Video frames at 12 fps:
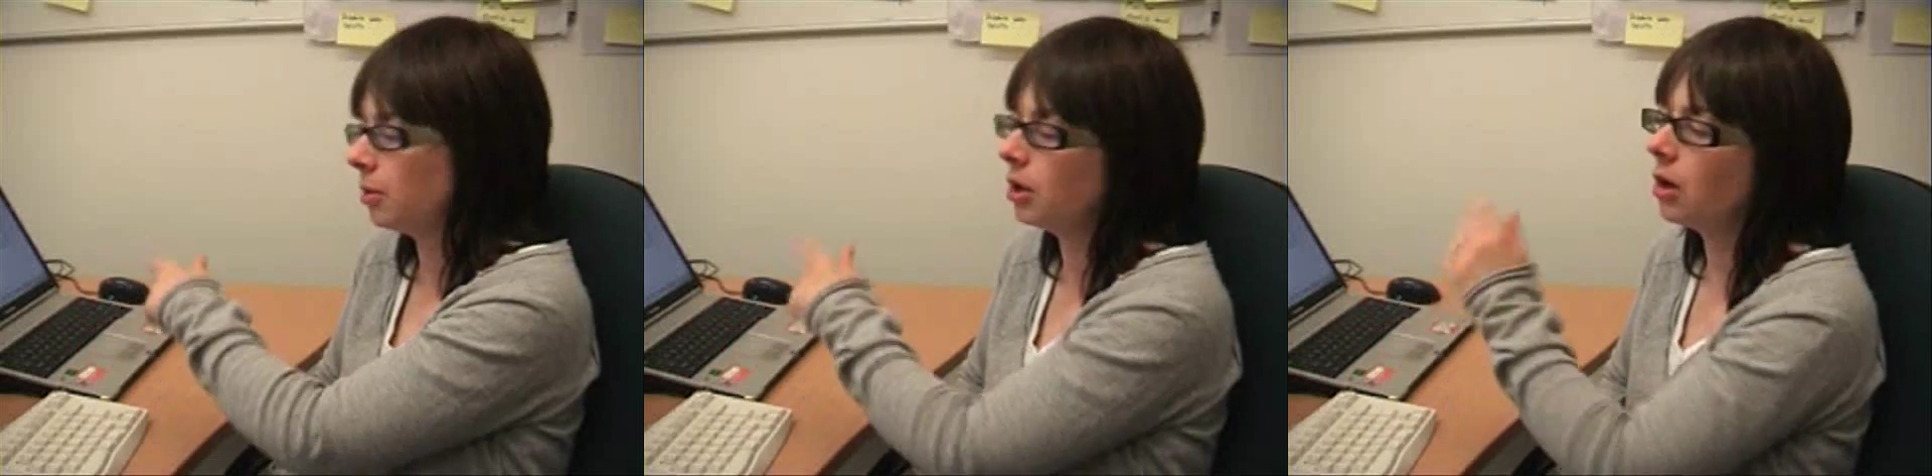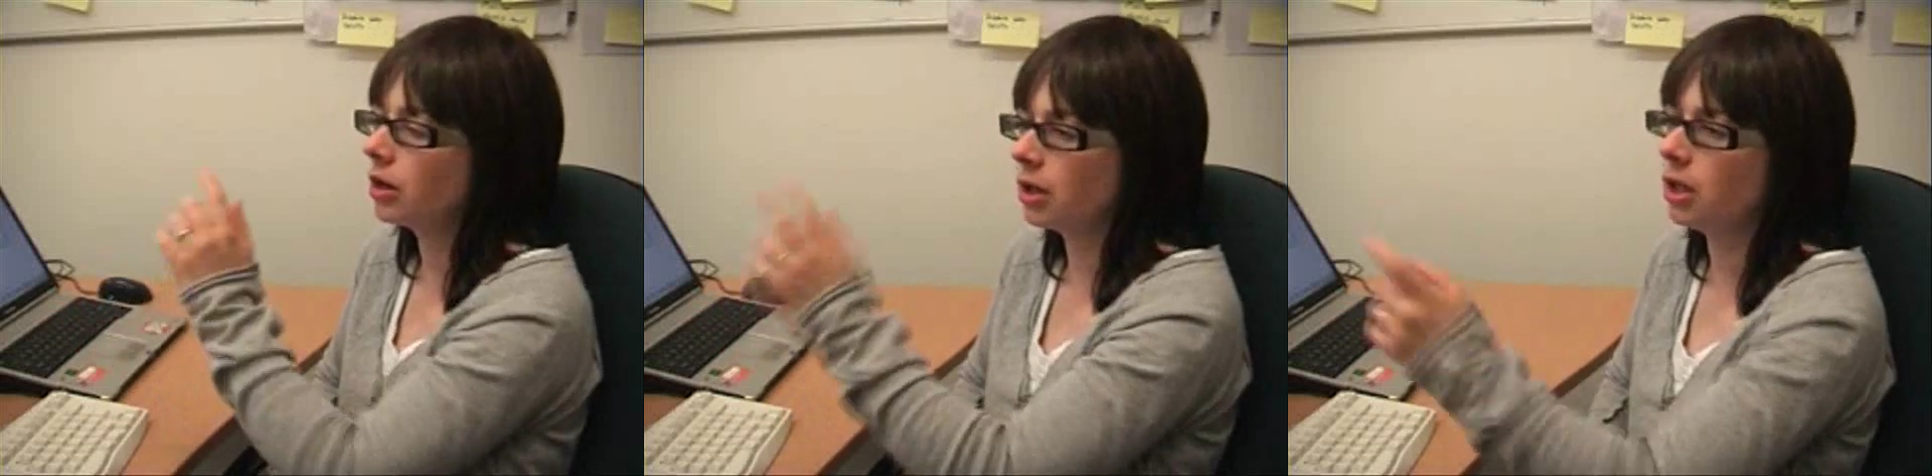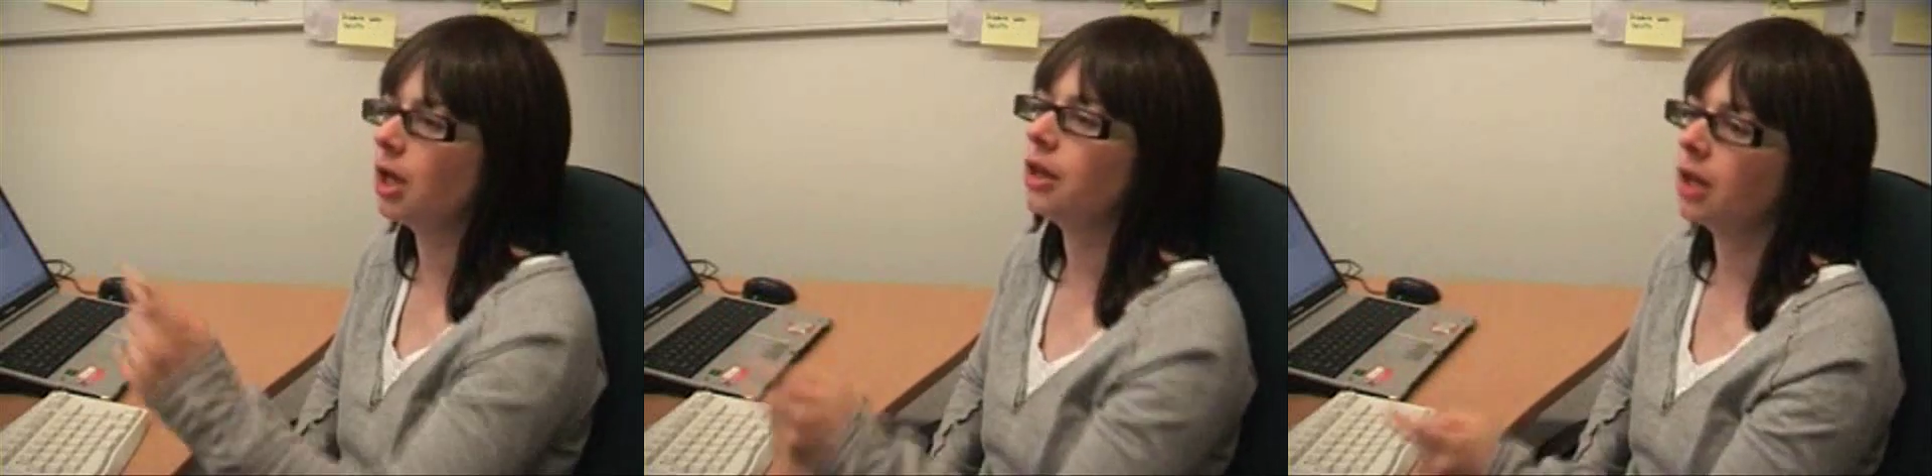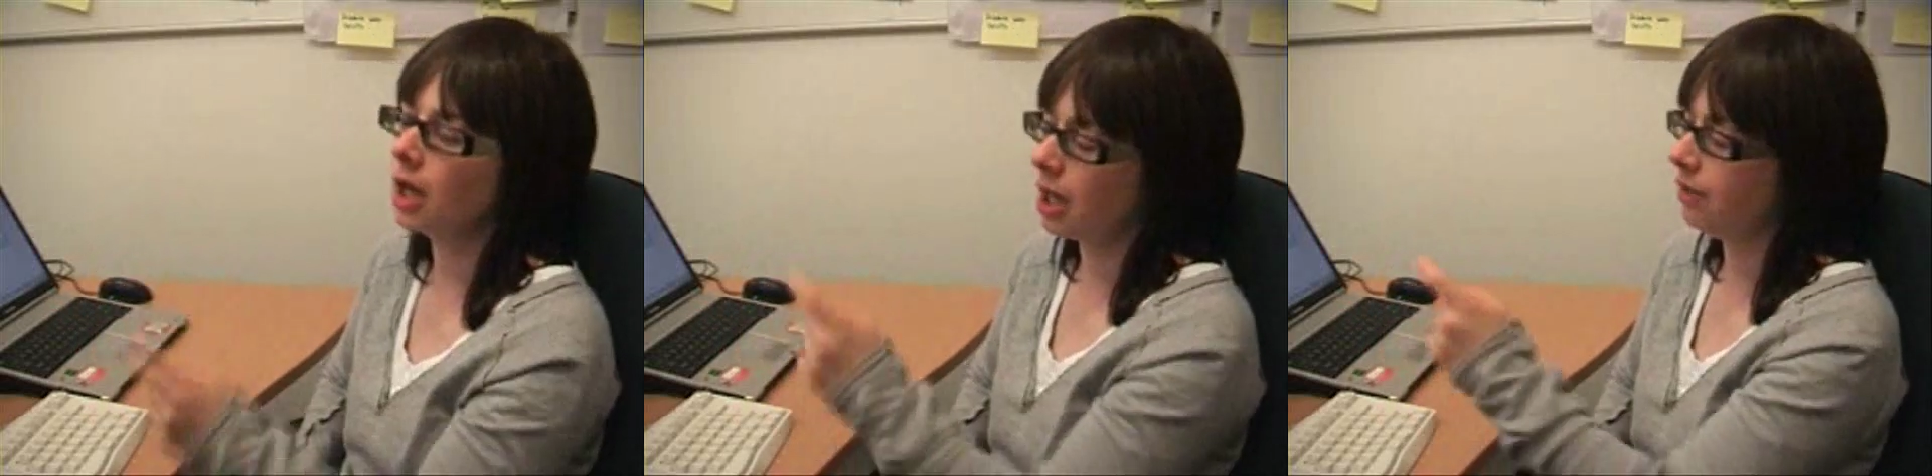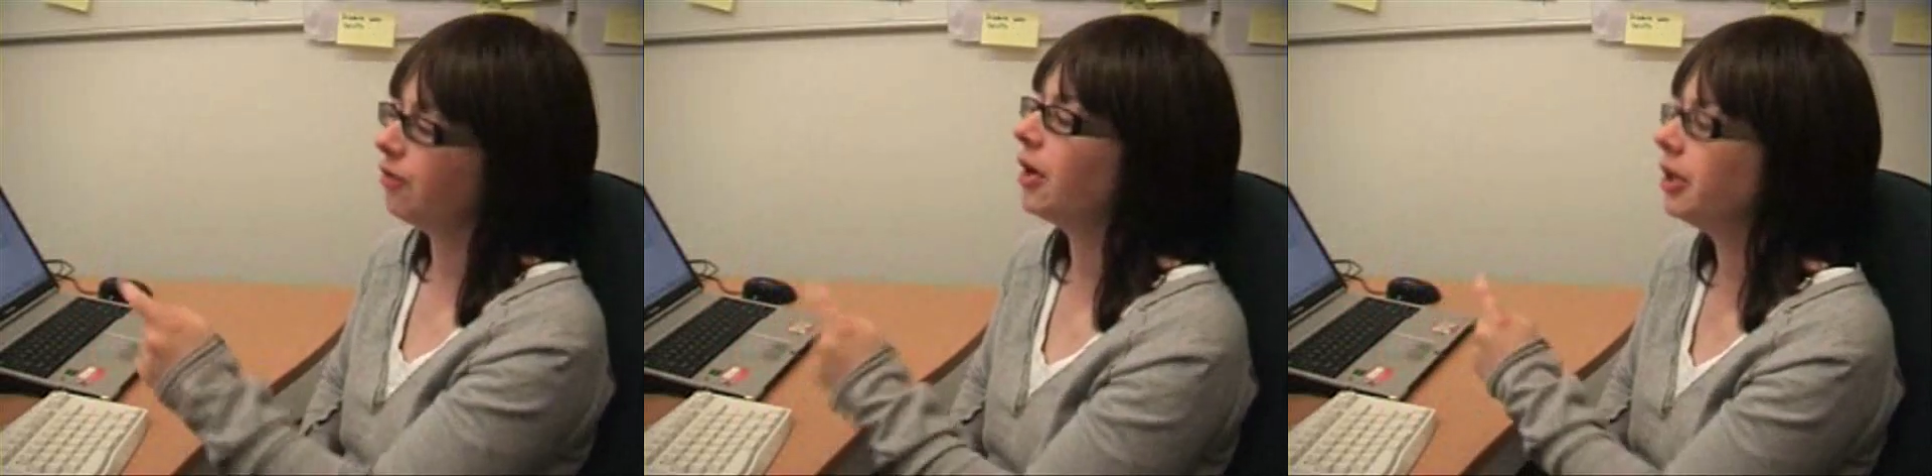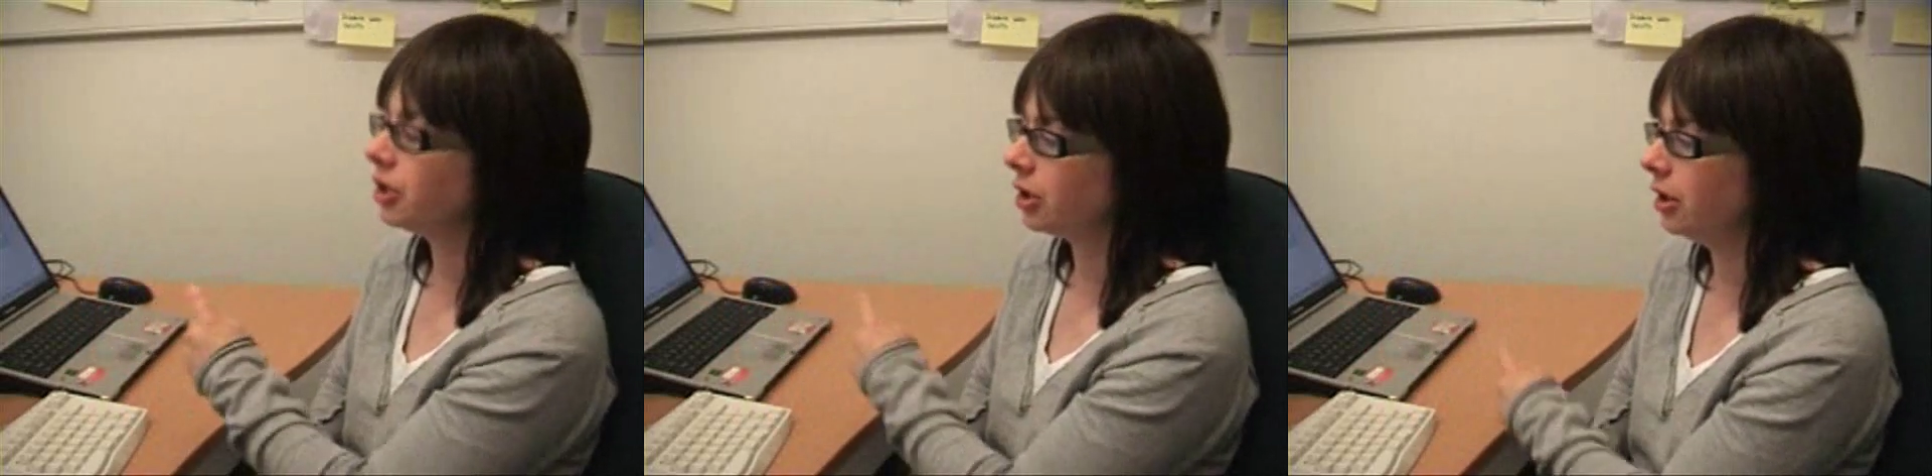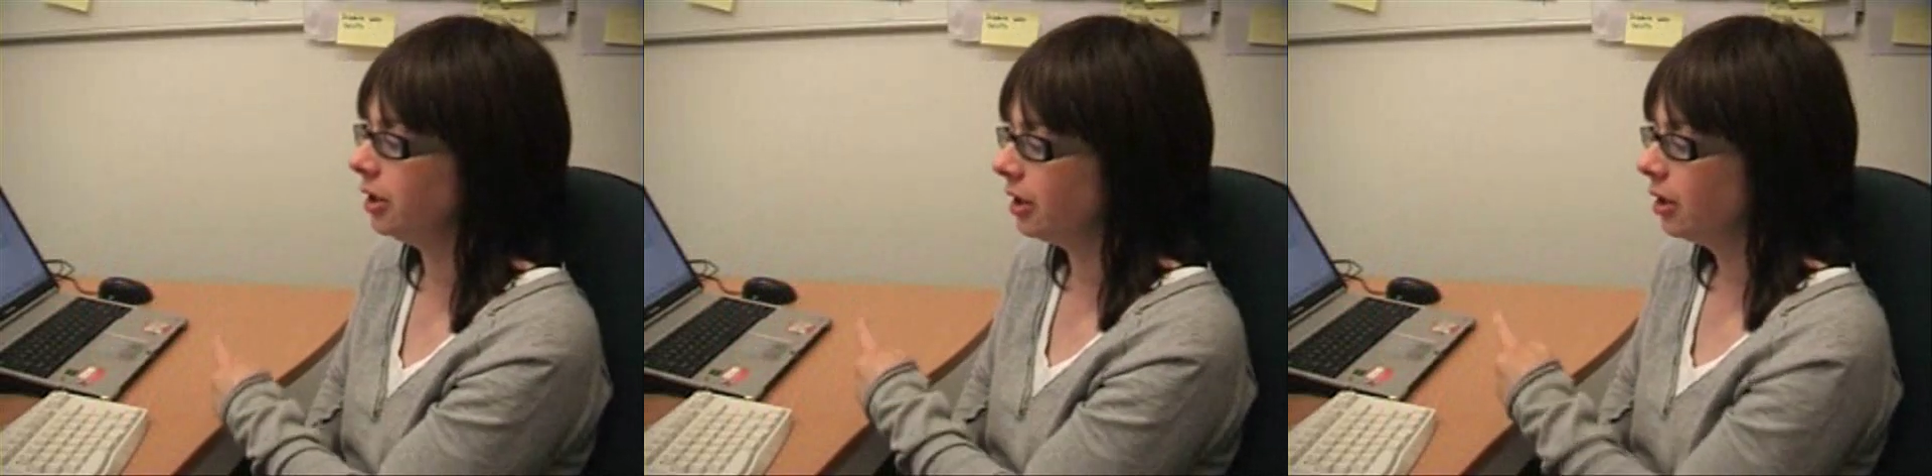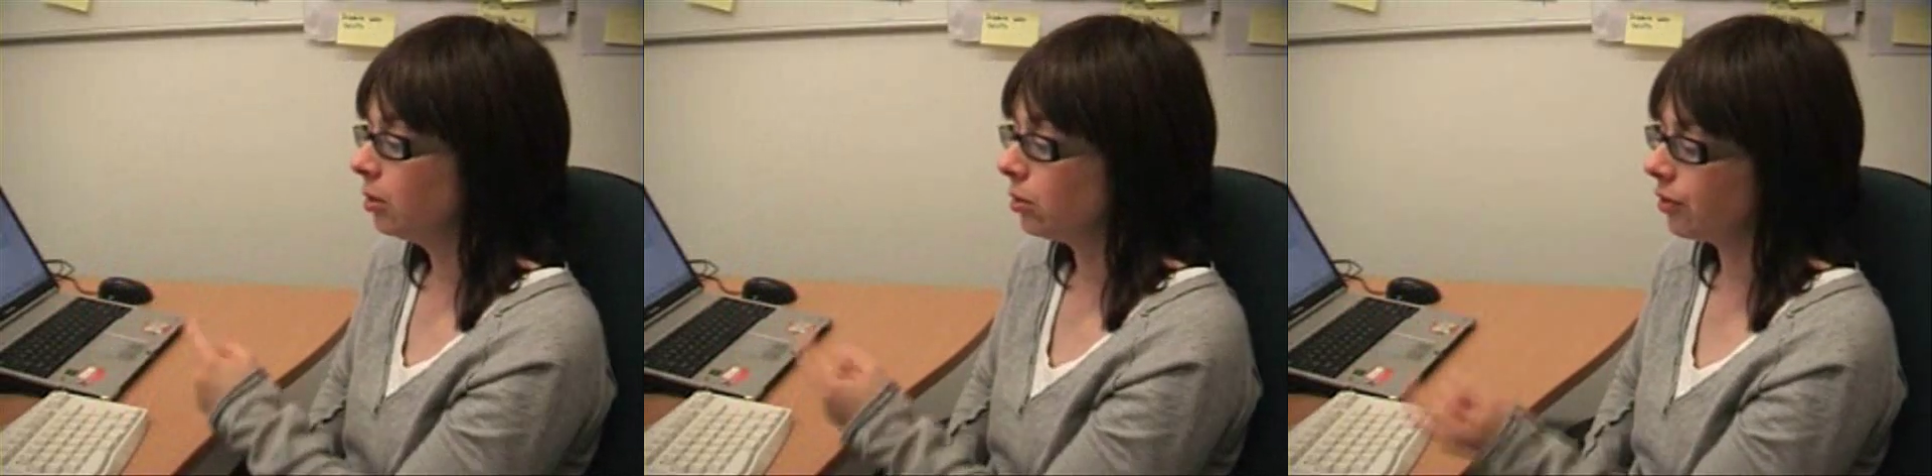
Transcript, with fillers: I mean, I can get there eventually,